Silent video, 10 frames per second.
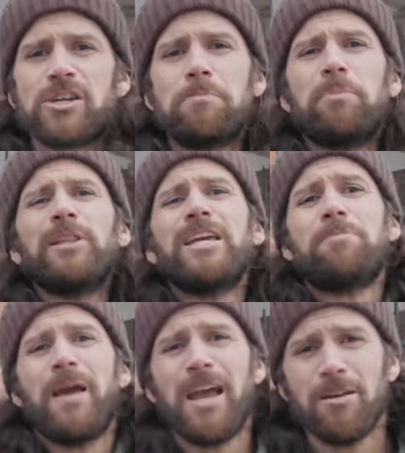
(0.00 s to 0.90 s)
It's complete
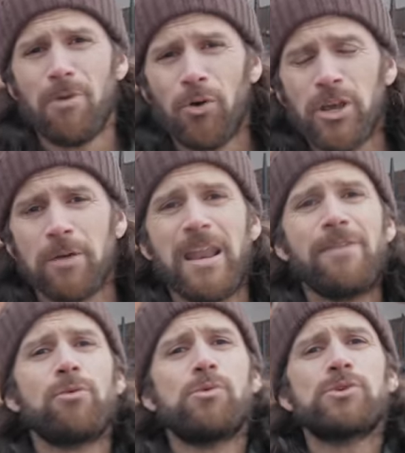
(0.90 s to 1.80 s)
pandemonium and
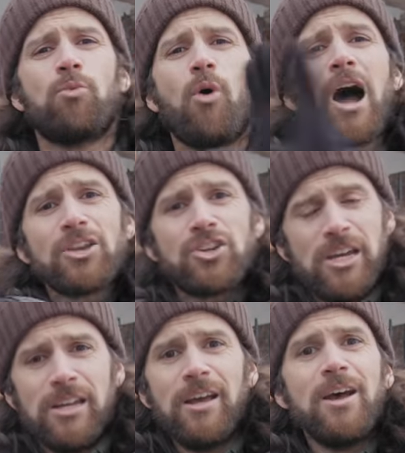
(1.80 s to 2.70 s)
everyone was watching
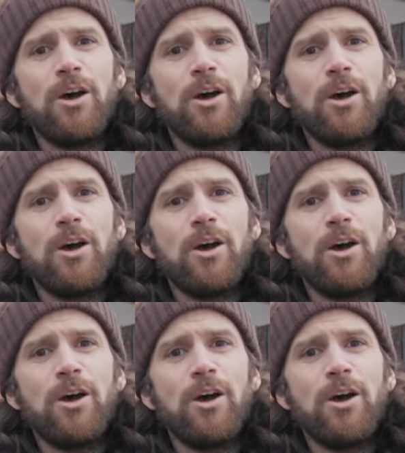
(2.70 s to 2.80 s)
it